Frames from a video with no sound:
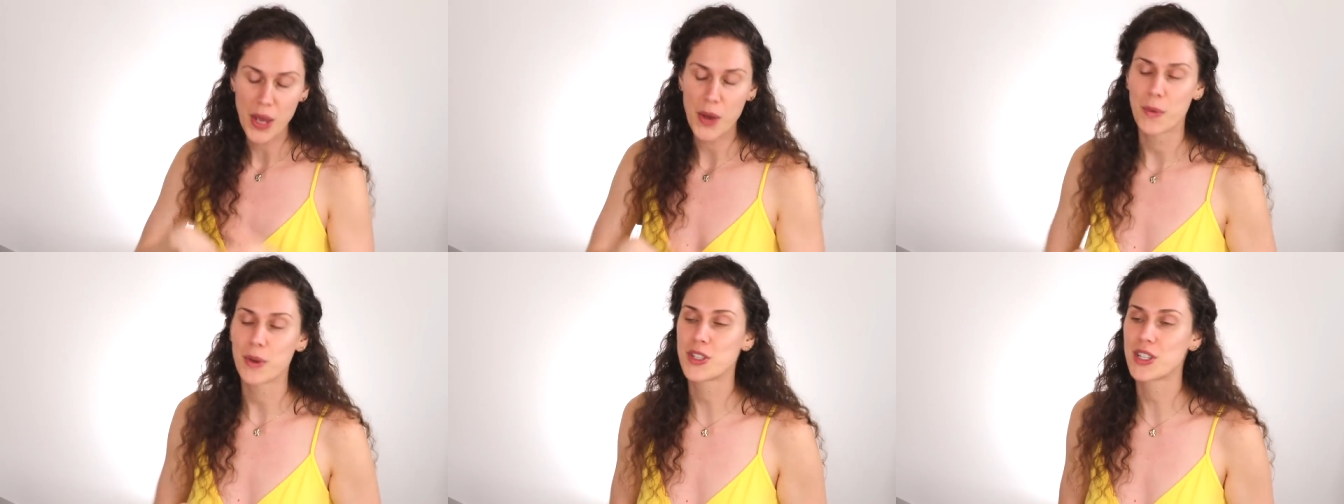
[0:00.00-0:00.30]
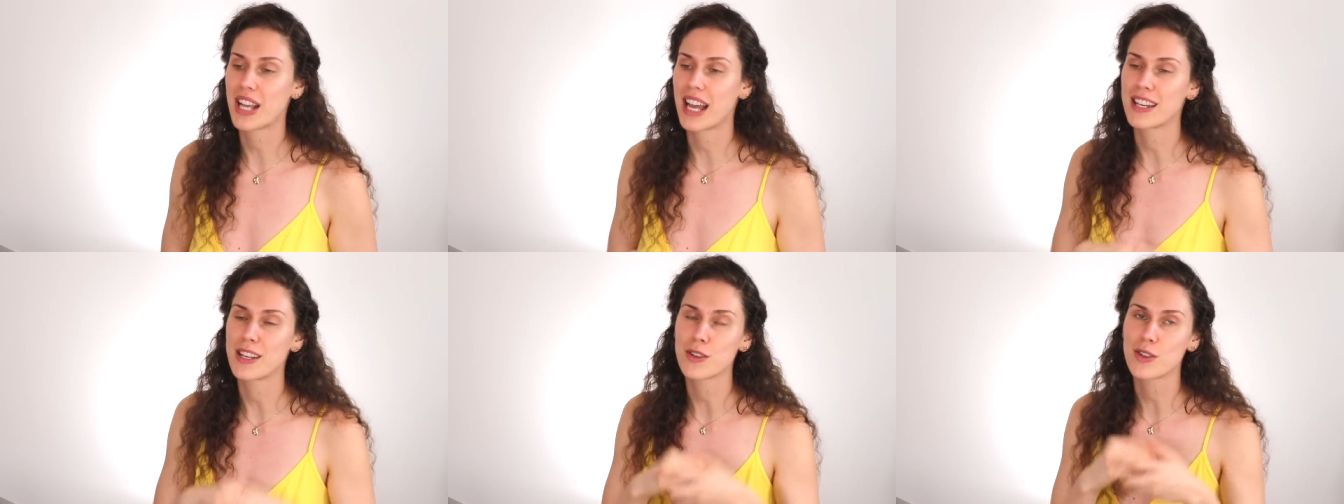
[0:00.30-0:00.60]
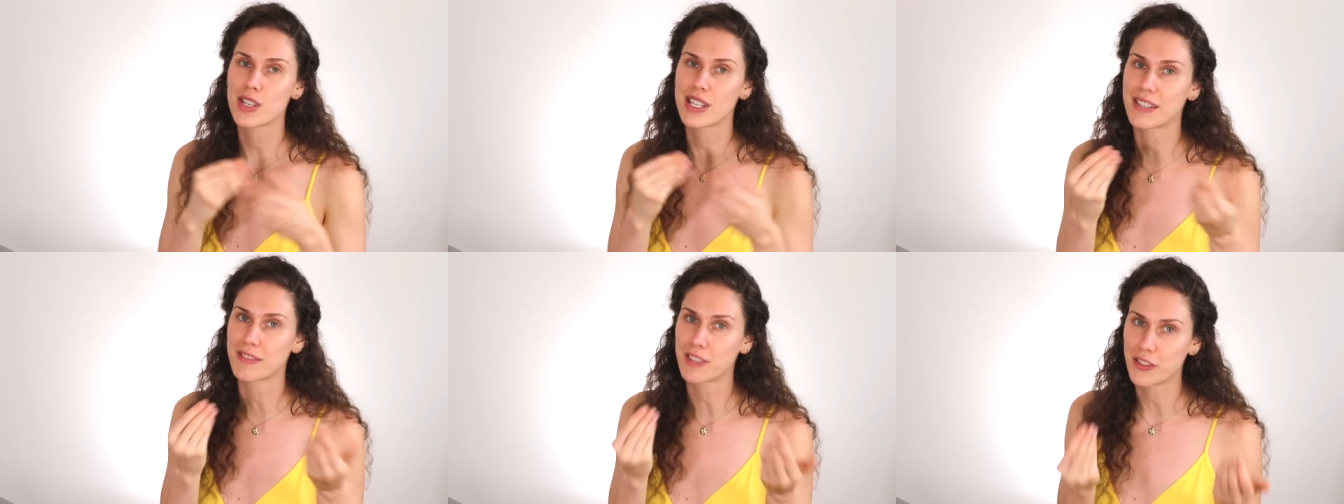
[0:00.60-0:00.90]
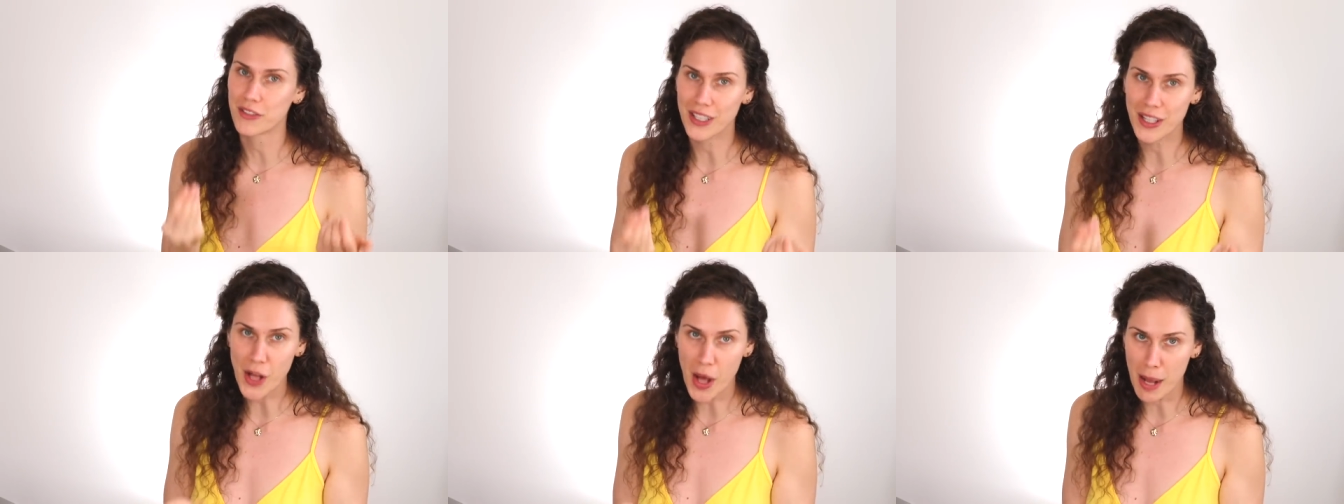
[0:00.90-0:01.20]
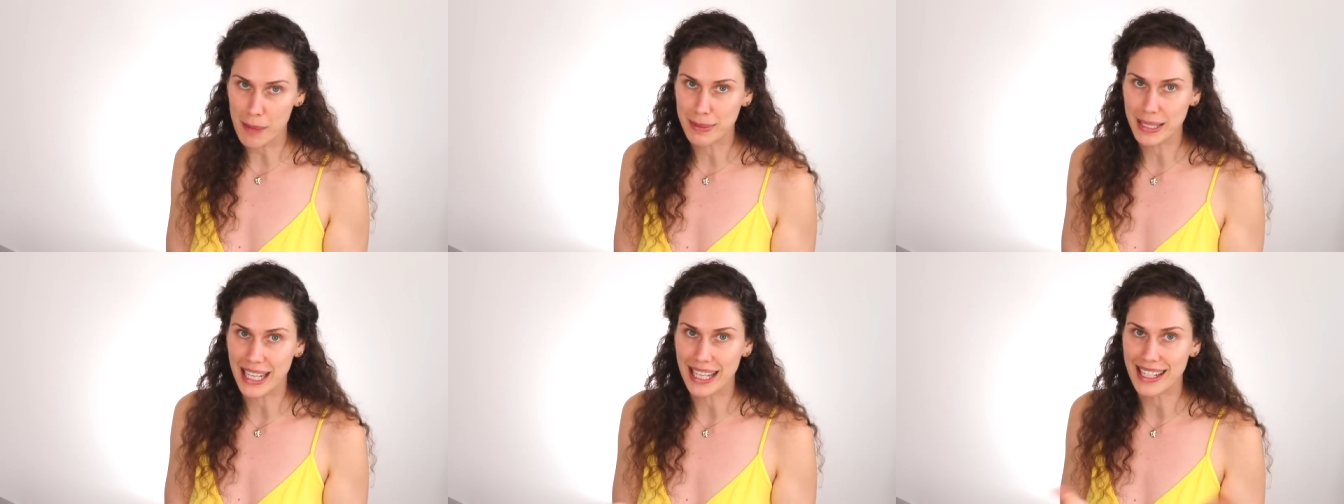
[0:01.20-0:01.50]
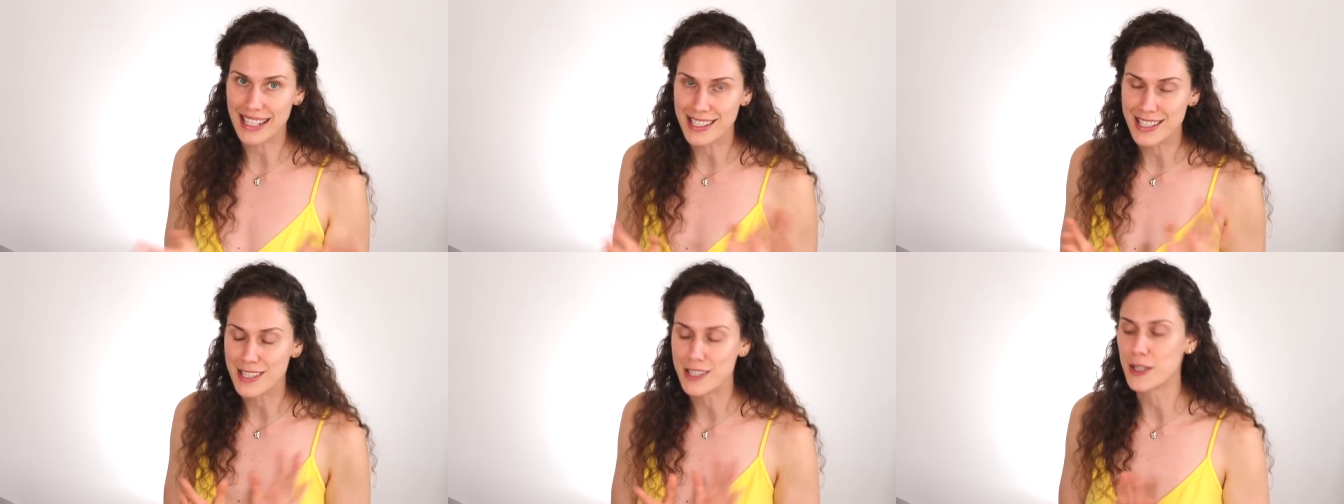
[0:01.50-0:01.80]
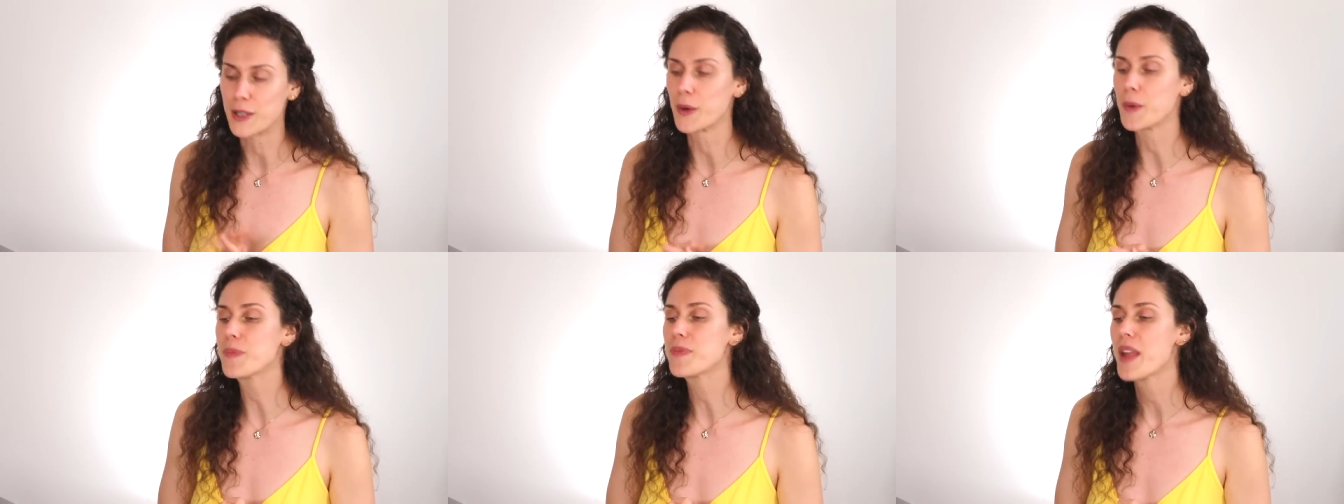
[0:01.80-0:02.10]
which again, you should never feel obligated to
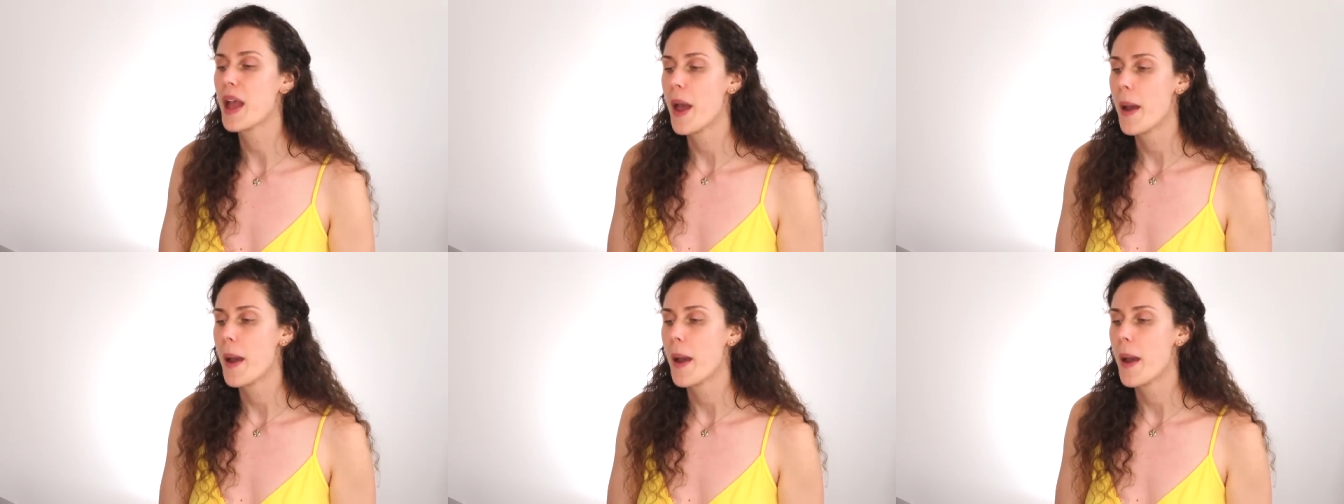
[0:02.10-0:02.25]
do.